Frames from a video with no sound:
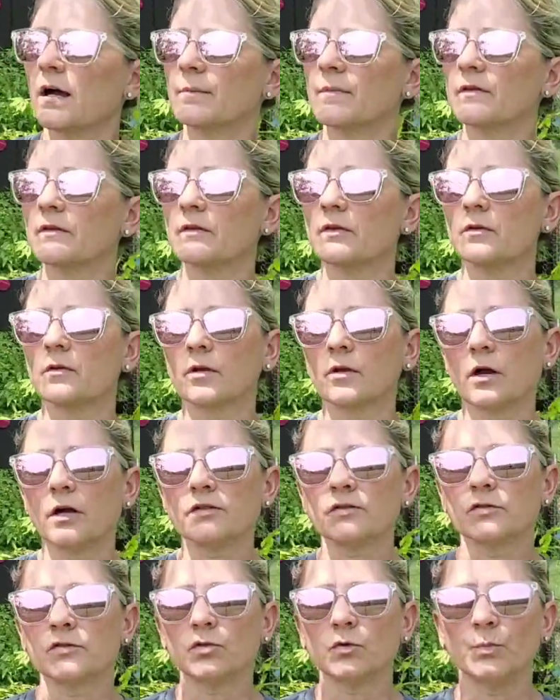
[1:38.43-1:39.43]
You can
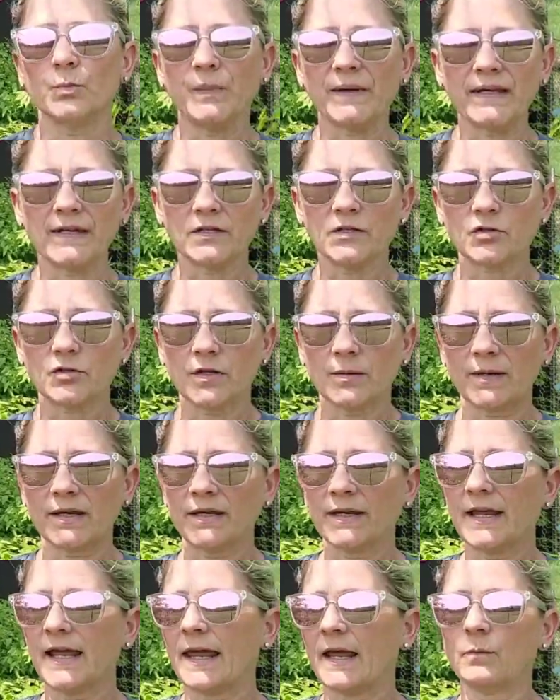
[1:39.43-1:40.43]
also do beak trimming,